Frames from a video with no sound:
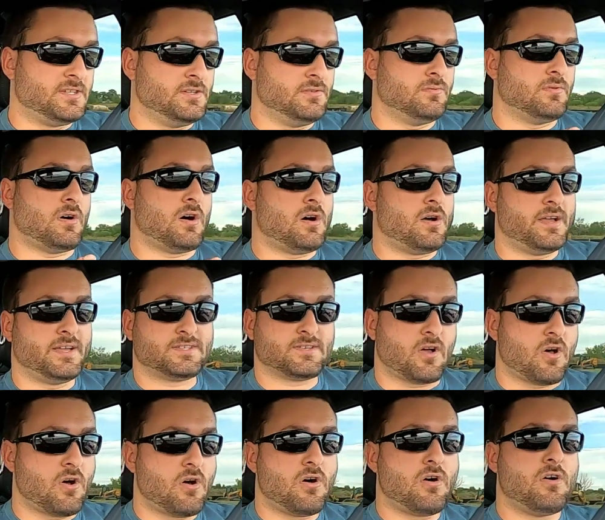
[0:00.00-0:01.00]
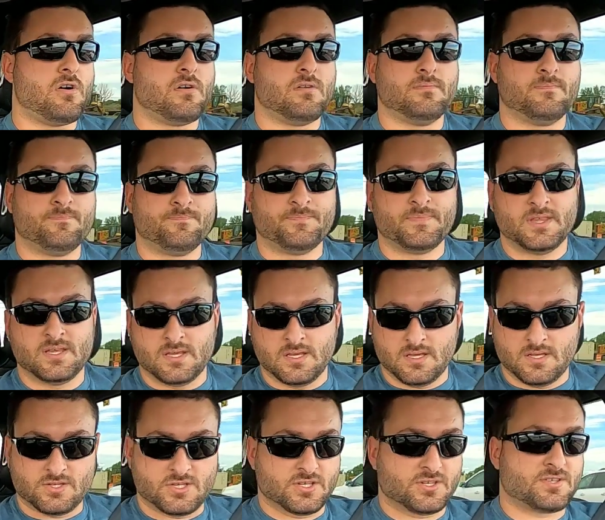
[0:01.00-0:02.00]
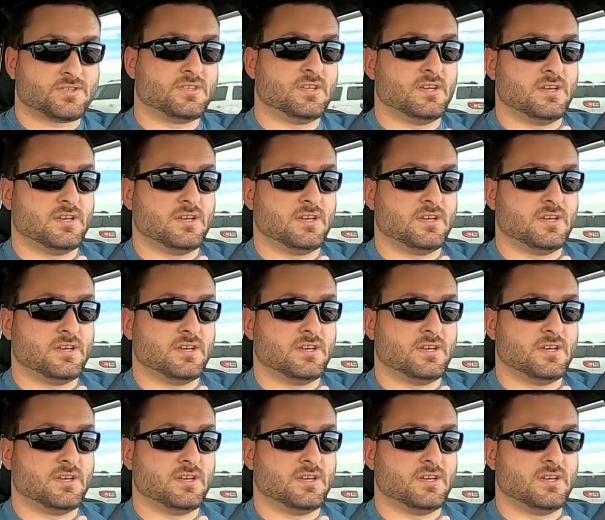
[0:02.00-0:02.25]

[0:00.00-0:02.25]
It's all just